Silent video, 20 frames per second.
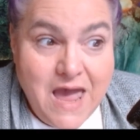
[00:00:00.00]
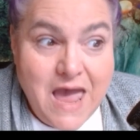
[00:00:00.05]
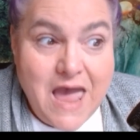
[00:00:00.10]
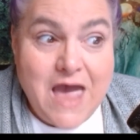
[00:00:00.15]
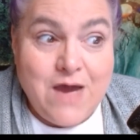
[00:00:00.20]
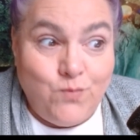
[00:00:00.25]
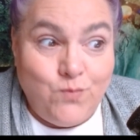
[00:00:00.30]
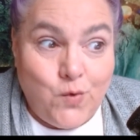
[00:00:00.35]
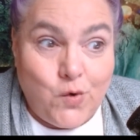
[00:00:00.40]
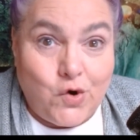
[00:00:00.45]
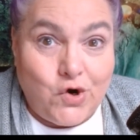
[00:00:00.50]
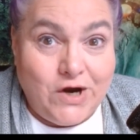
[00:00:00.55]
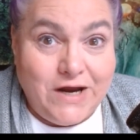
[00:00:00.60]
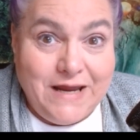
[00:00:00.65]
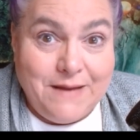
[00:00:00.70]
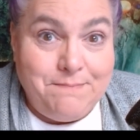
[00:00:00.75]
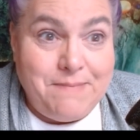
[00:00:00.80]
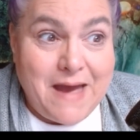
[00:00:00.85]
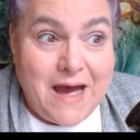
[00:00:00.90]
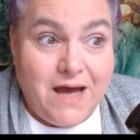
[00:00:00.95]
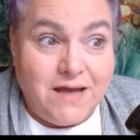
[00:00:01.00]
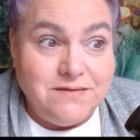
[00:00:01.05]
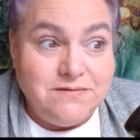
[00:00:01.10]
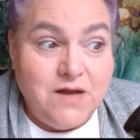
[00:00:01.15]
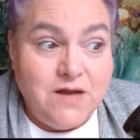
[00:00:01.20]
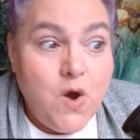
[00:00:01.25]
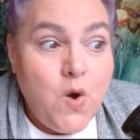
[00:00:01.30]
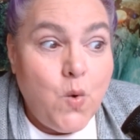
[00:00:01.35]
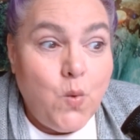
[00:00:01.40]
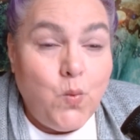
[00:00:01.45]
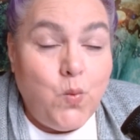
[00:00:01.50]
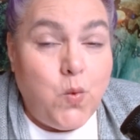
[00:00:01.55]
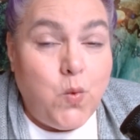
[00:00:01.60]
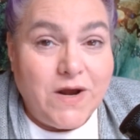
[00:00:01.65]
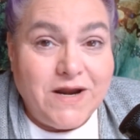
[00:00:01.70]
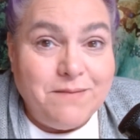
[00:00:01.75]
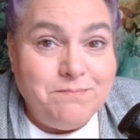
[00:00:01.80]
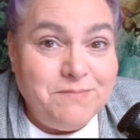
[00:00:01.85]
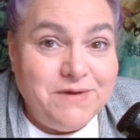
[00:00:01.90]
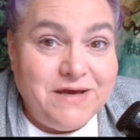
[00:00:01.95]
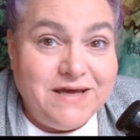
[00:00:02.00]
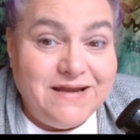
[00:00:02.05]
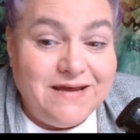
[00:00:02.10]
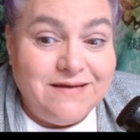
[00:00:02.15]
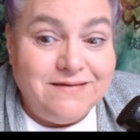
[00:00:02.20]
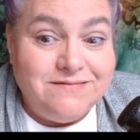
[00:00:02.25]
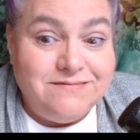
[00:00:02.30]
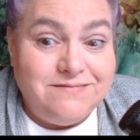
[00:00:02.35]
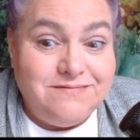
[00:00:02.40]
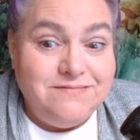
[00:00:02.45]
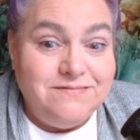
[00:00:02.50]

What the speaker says: and worry about what I'm going to